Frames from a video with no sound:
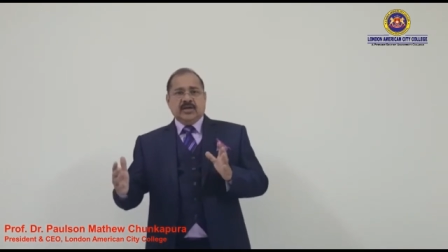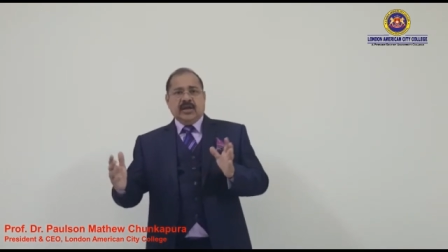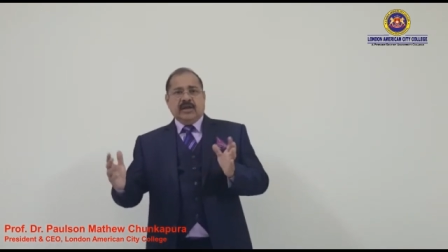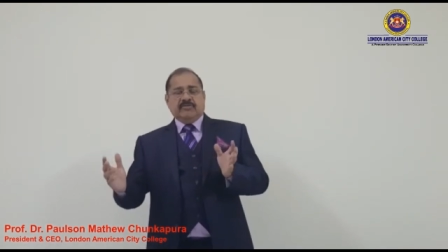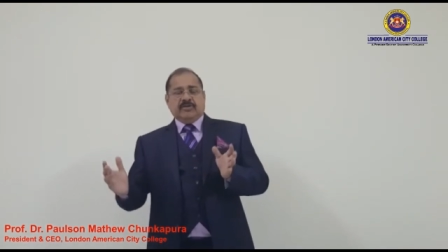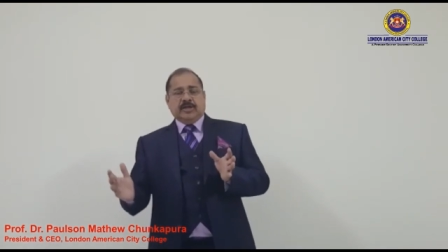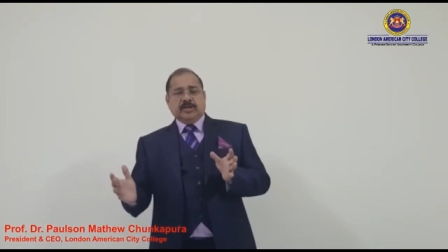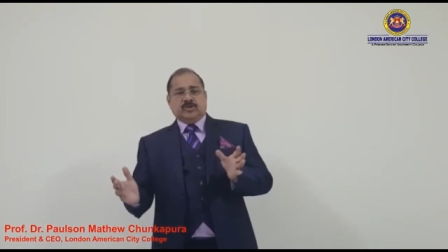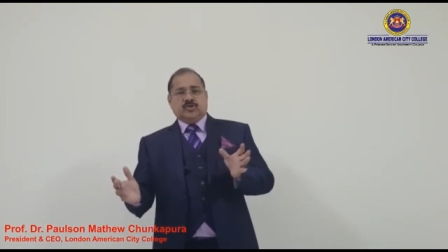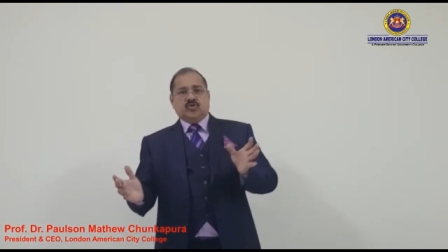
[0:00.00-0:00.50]
If
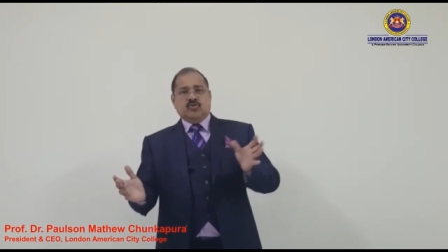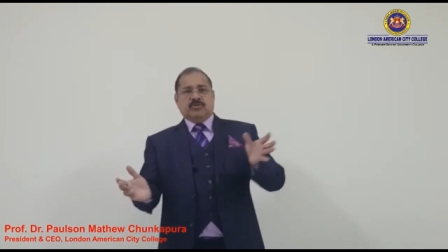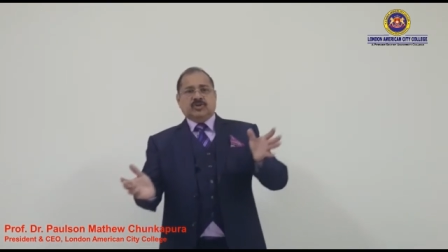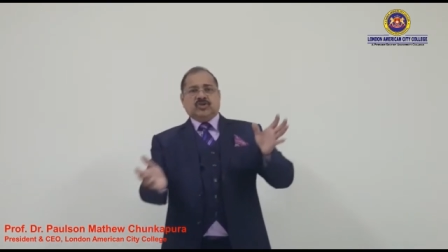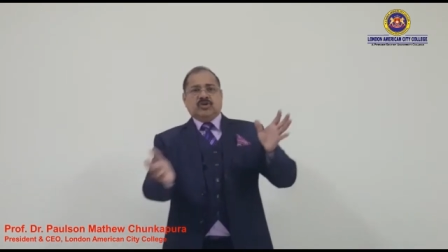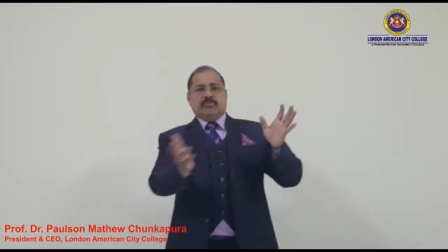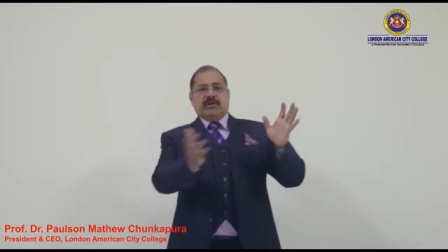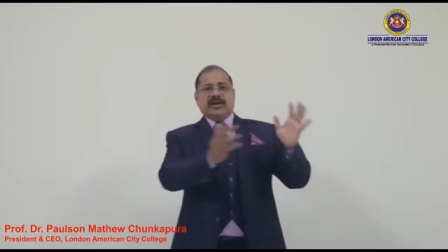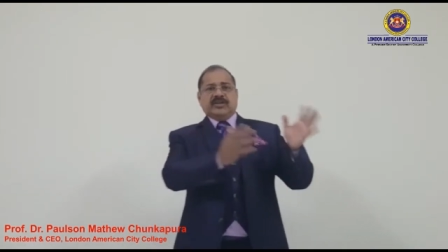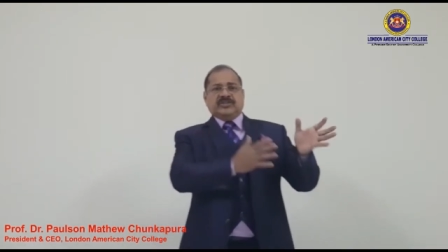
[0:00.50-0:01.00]
there is too much
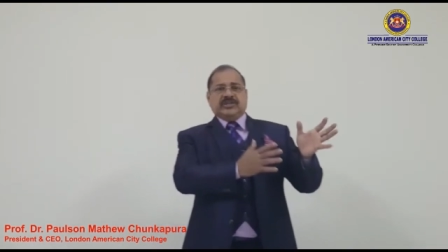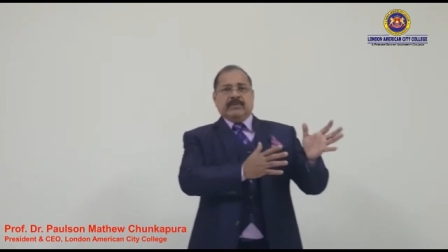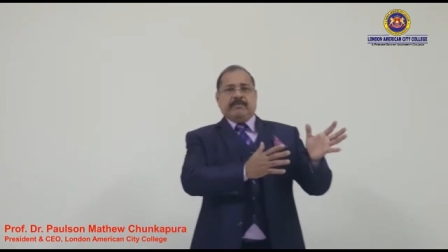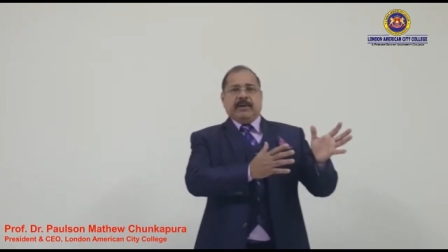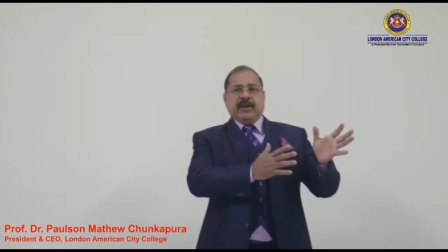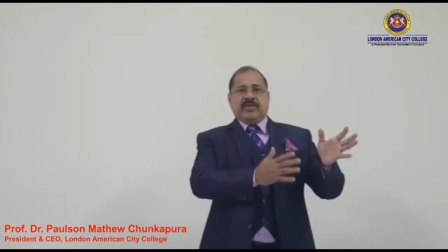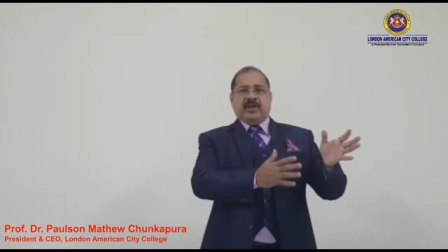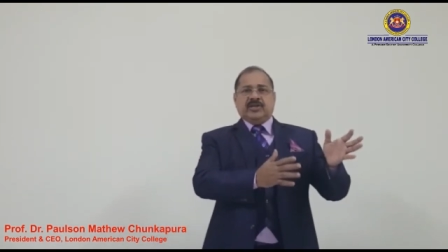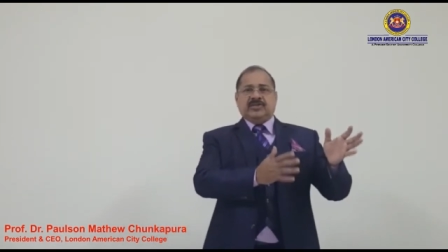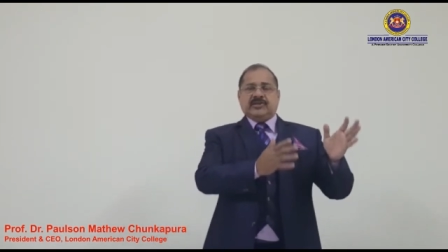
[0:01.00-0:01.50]
of money
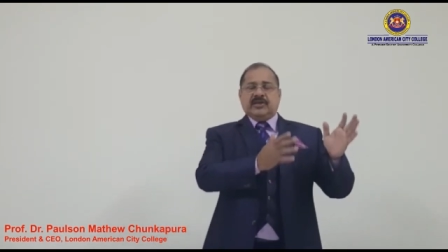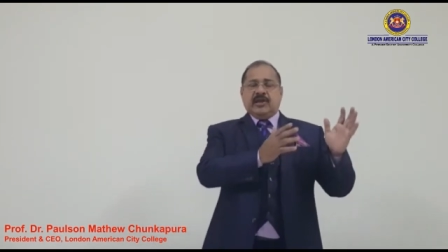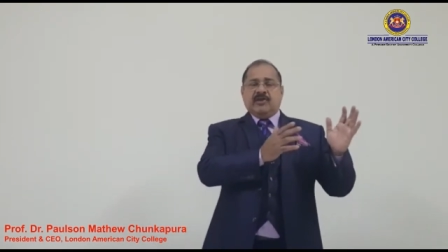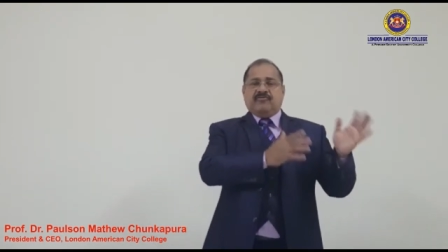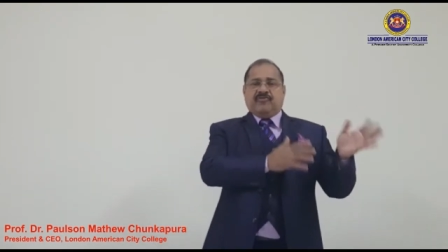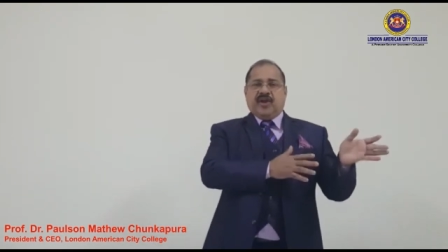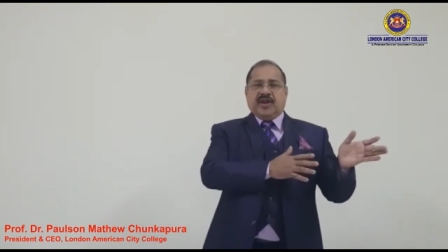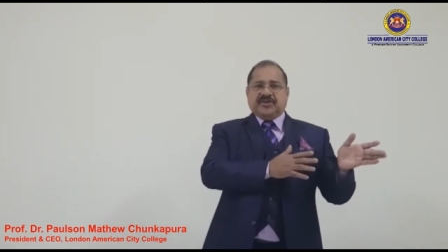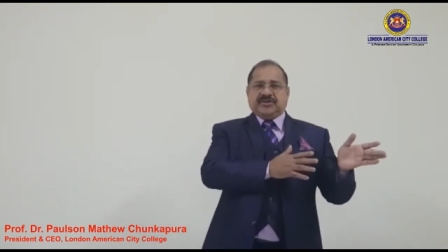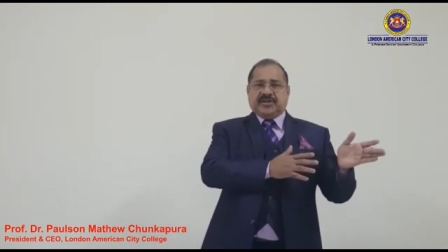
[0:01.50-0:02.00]
supply, there is
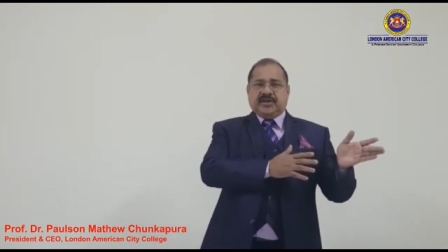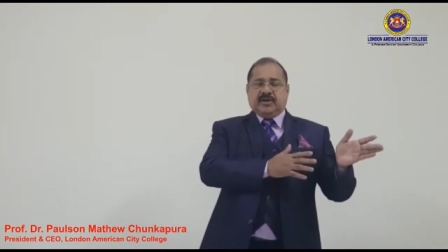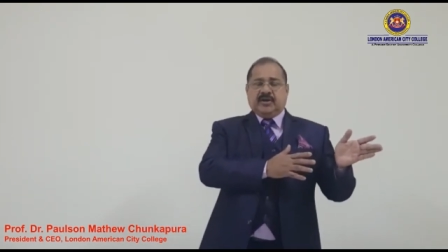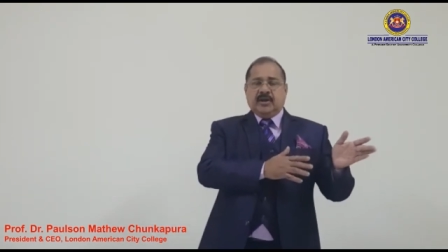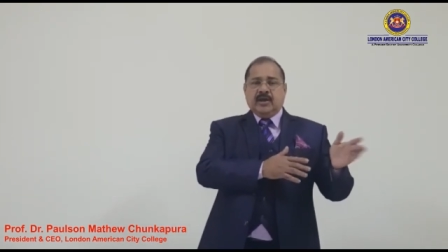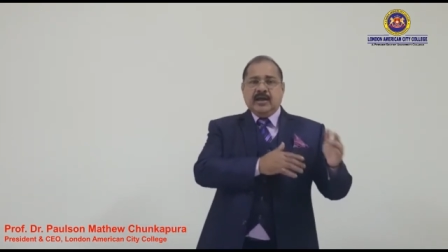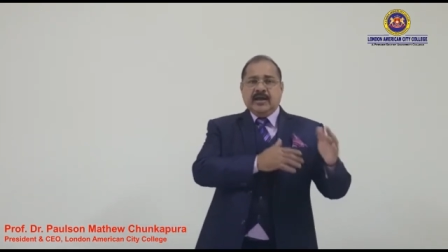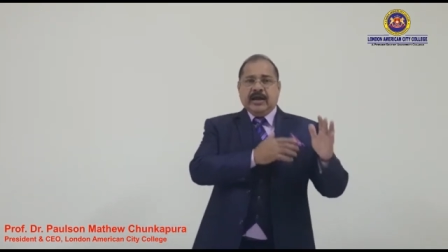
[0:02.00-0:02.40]
inflation,